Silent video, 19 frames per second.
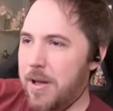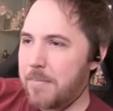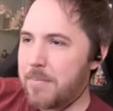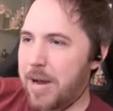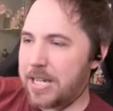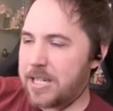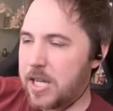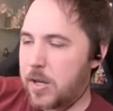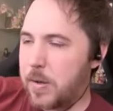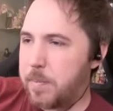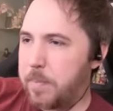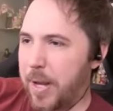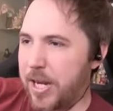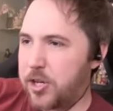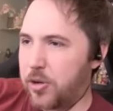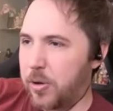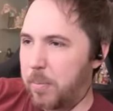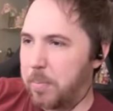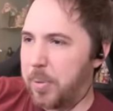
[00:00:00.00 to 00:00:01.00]
My
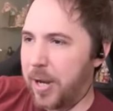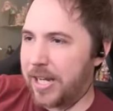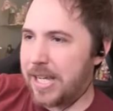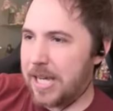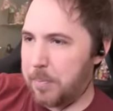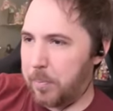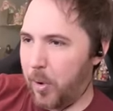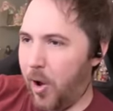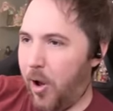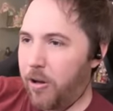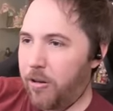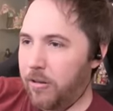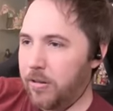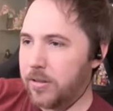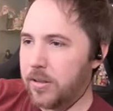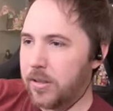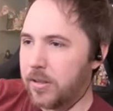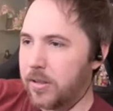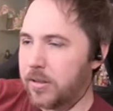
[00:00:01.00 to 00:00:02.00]
special buggyball?